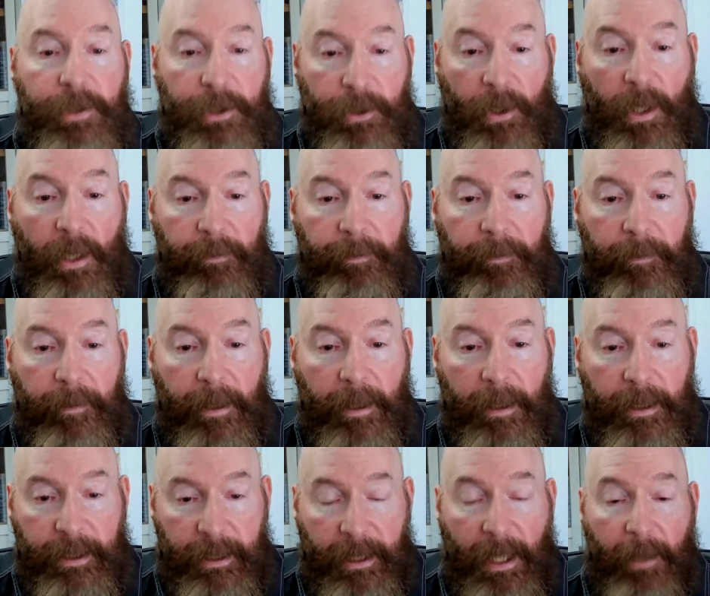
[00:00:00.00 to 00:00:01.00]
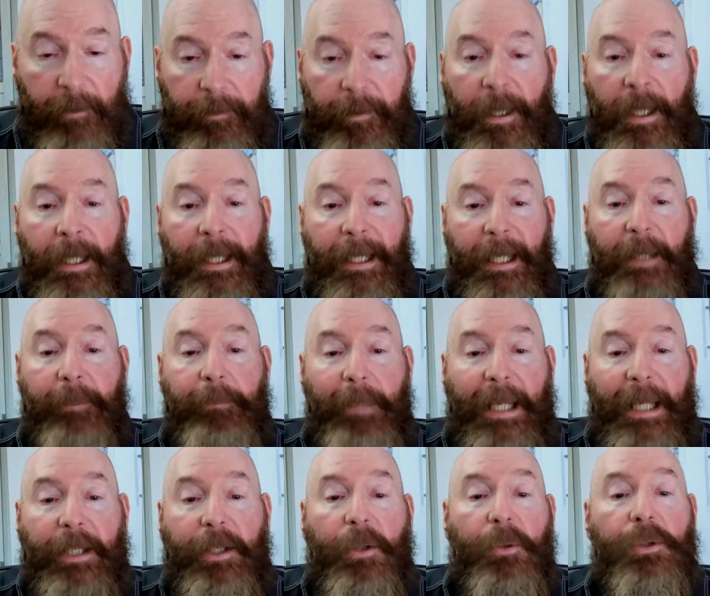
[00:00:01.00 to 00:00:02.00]
rough stuff can
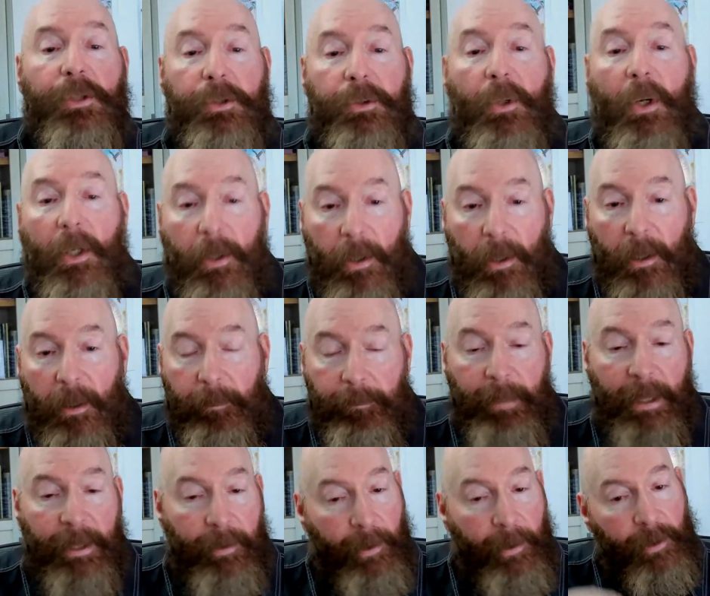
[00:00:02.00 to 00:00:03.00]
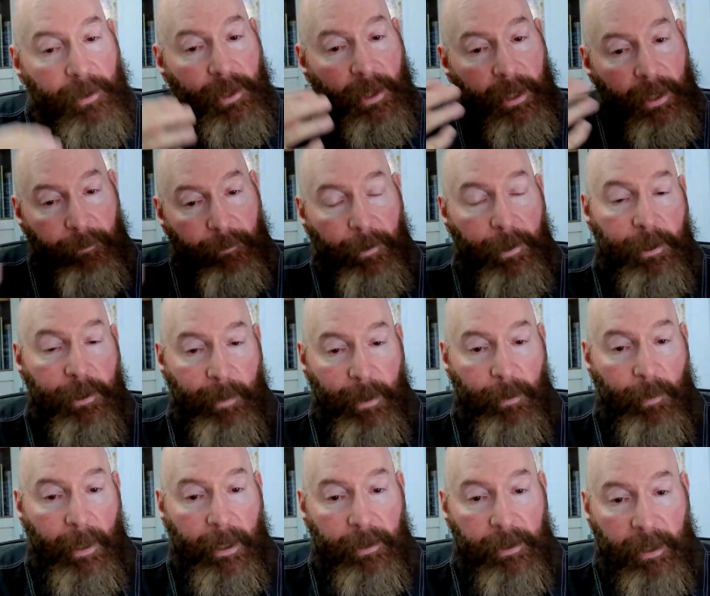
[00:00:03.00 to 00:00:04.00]
make you stronger. But there's a difference
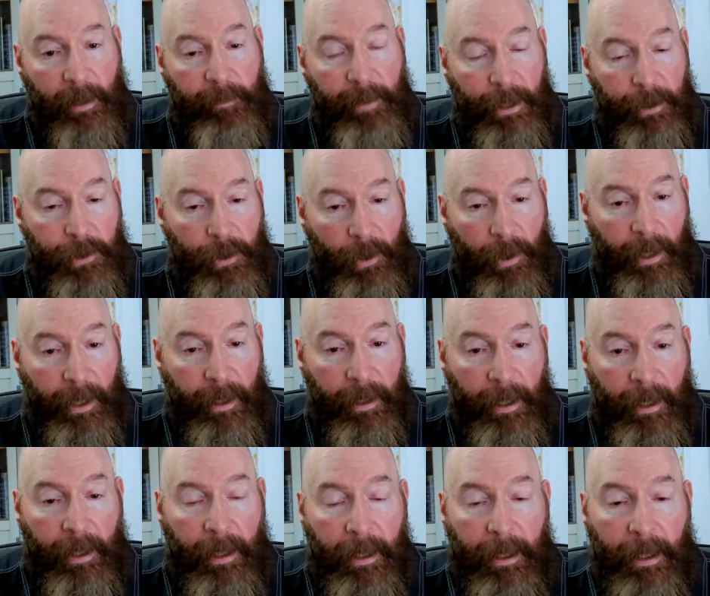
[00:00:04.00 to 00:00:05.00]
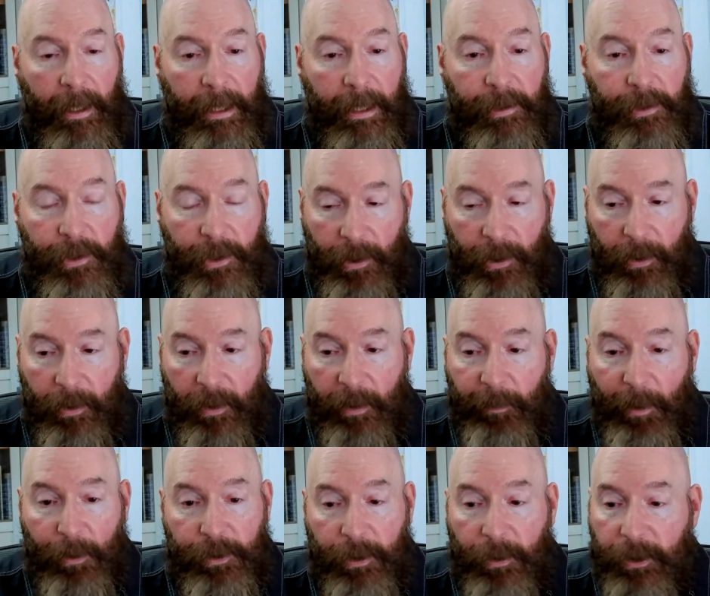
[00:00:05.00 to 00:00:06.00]
between something turning into
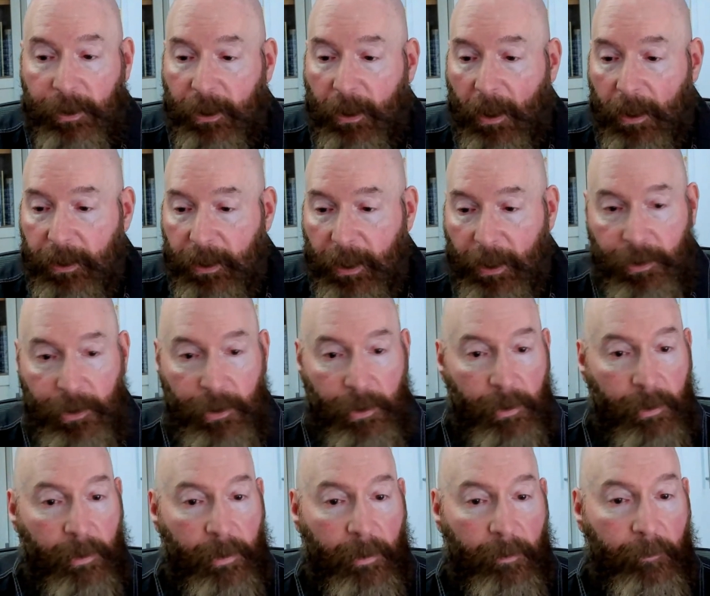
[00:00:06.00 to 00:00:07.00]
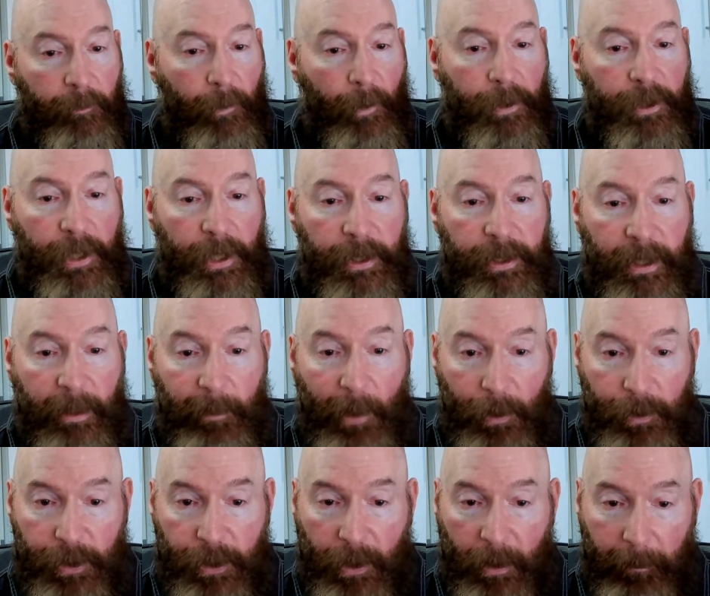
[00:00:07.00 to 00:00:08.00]
emotional scar tissue versus
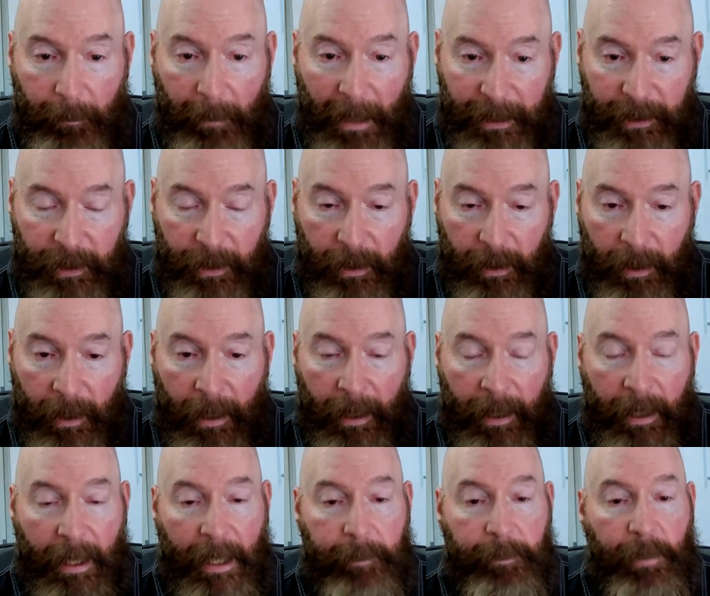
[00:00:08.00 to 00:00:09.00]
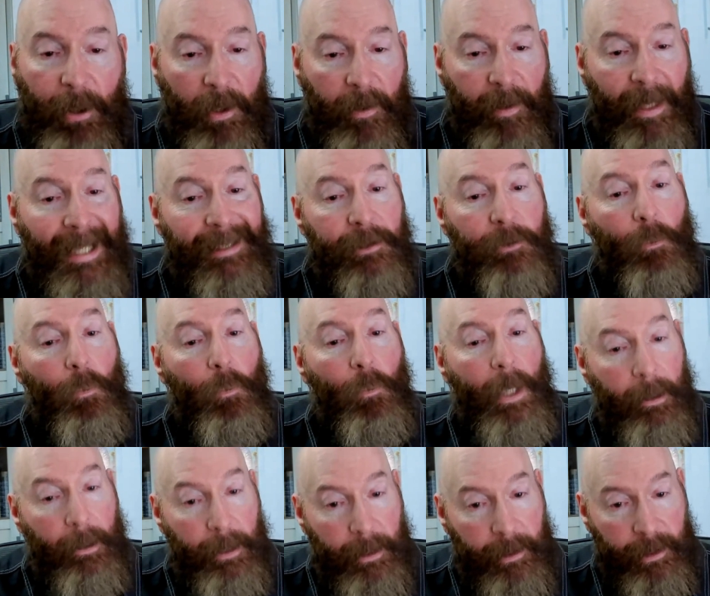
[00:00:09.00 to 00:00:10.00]
emotional muscle. And part of that is
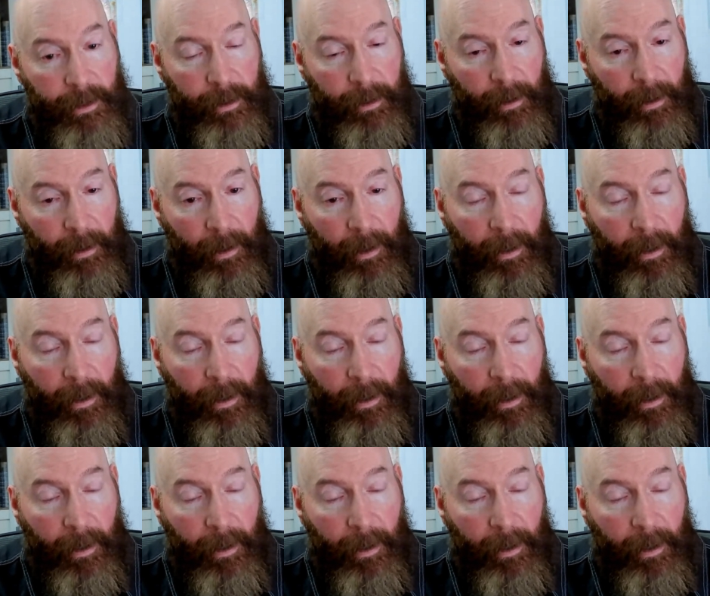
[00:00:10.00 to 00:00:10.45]
awareness.